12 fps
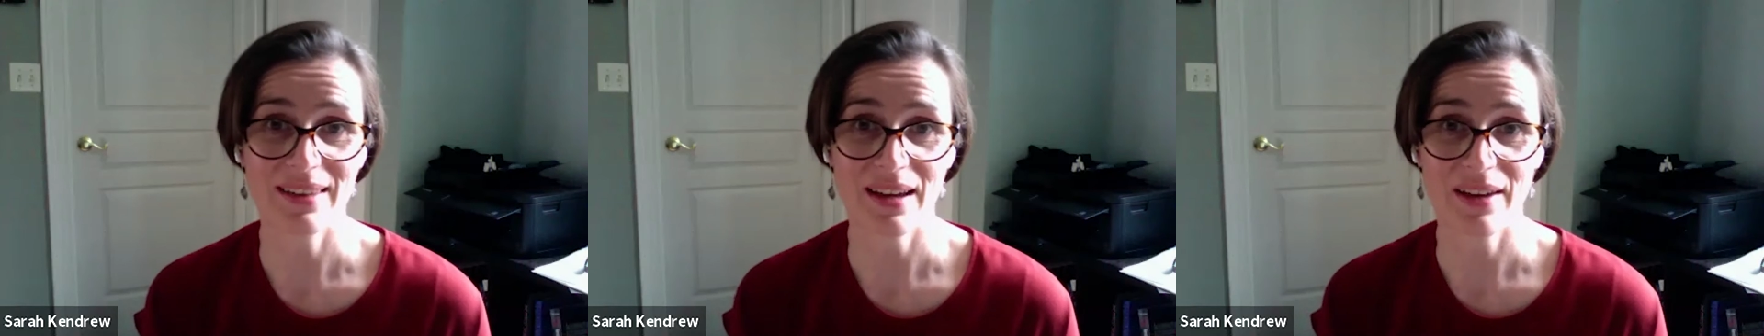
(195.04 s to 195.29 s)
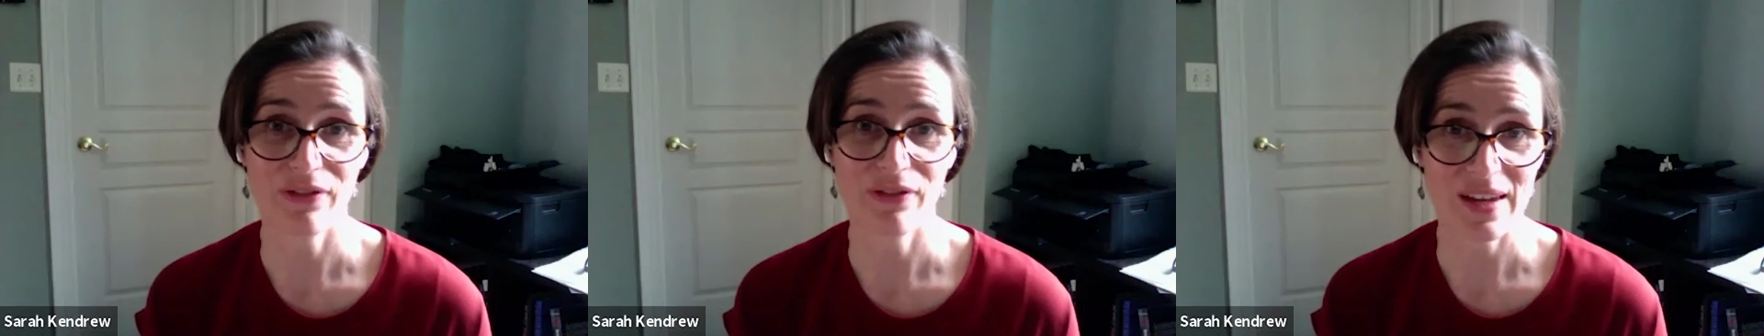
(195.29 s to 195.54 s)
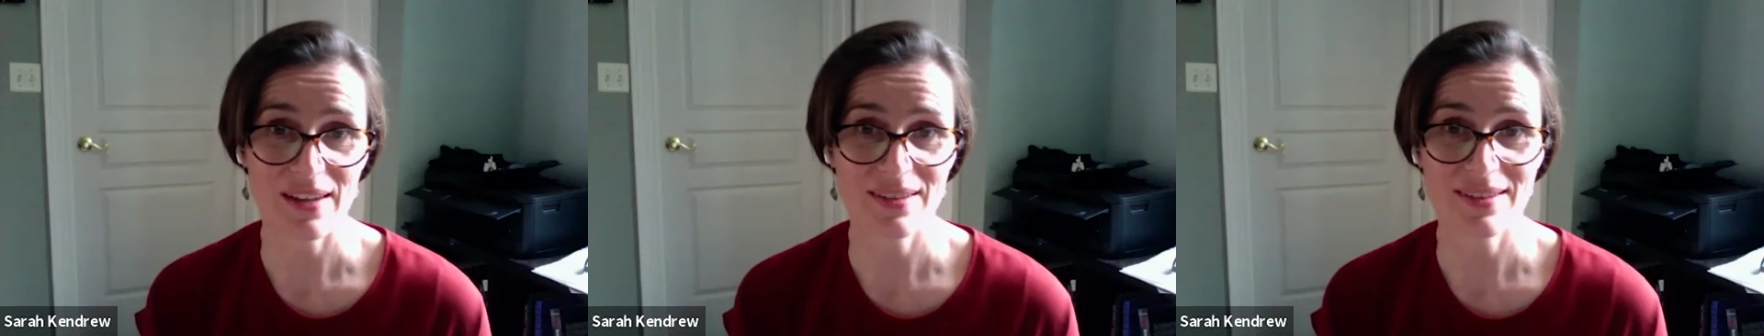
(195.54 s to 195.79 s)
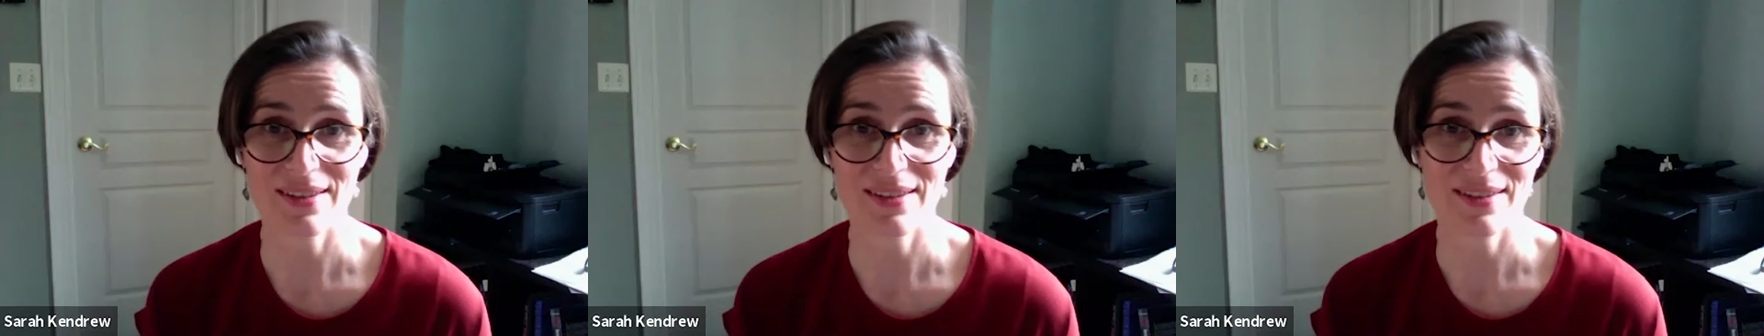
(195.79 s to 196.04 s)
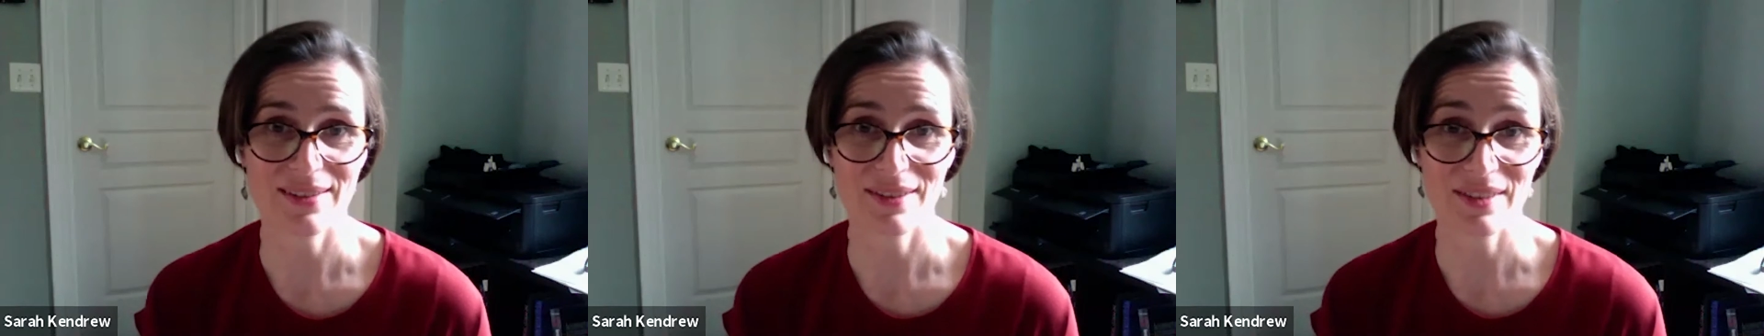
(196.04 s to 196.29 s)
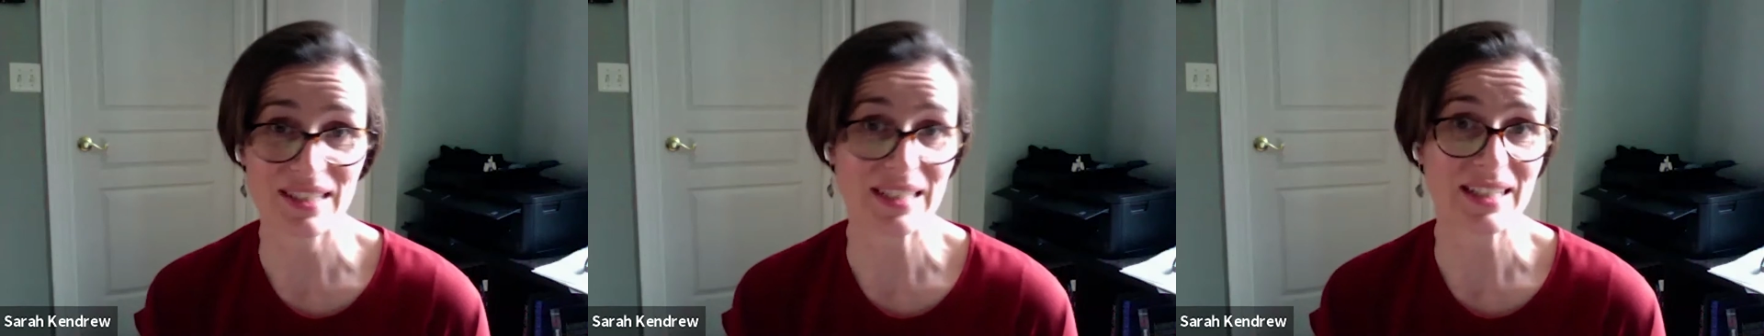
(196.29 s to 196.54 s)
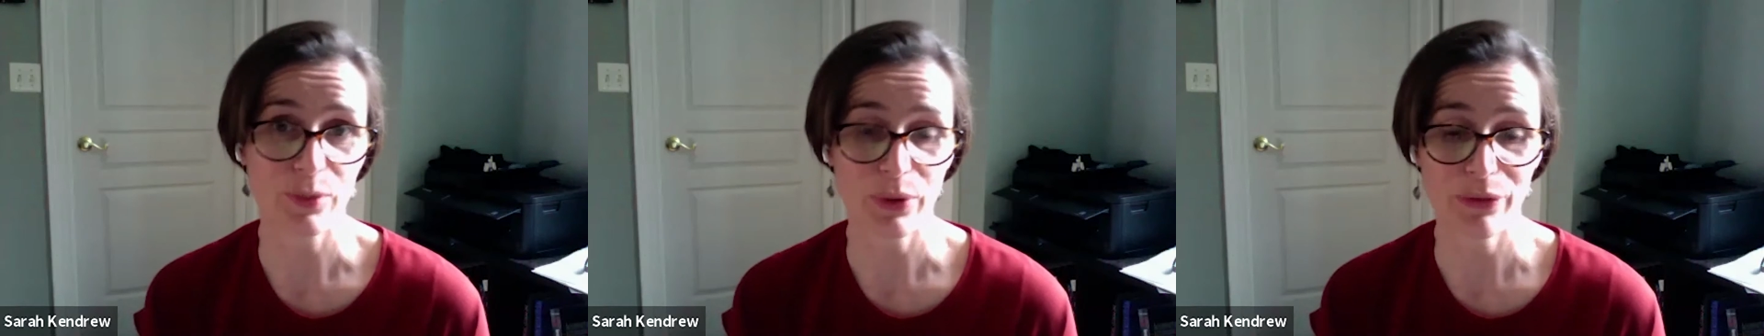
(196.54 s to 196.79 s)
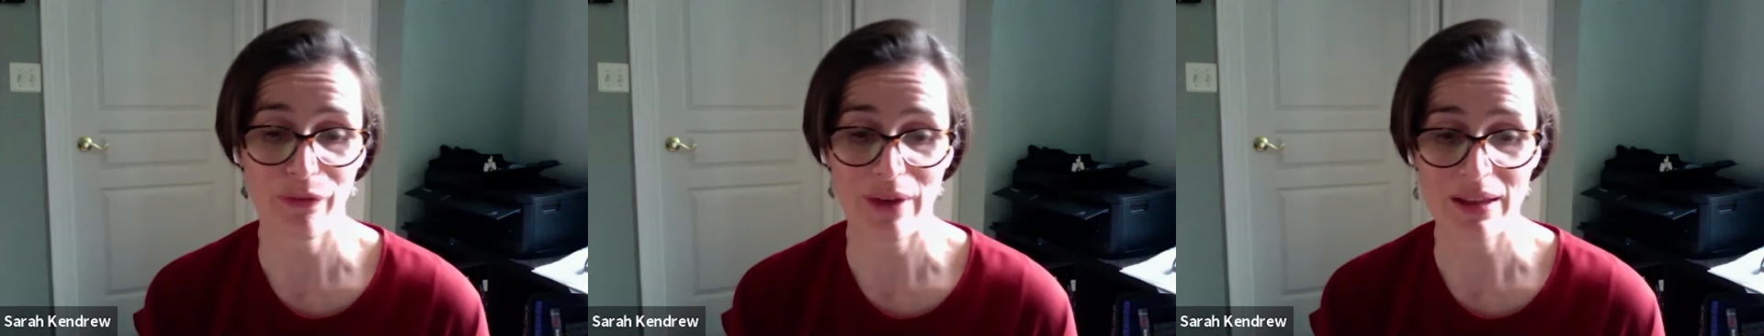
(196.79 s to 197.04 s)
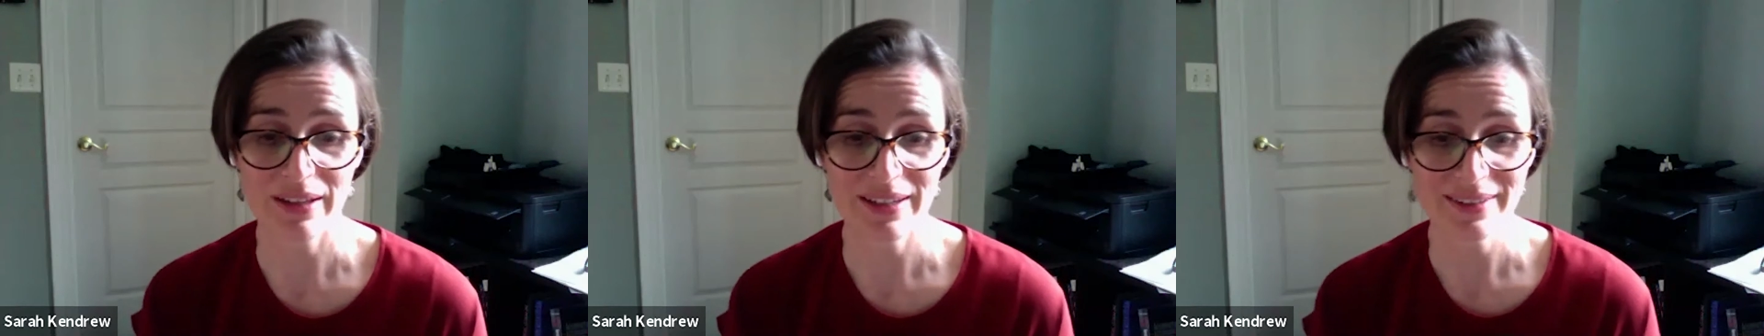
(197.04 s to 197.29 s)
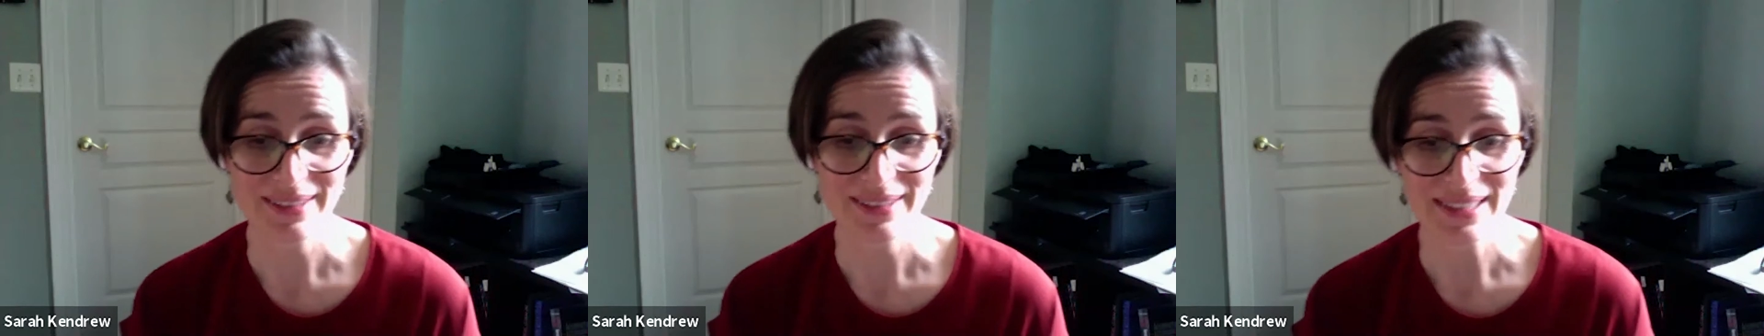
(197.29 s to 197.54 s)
that I've faced is dealing with failure.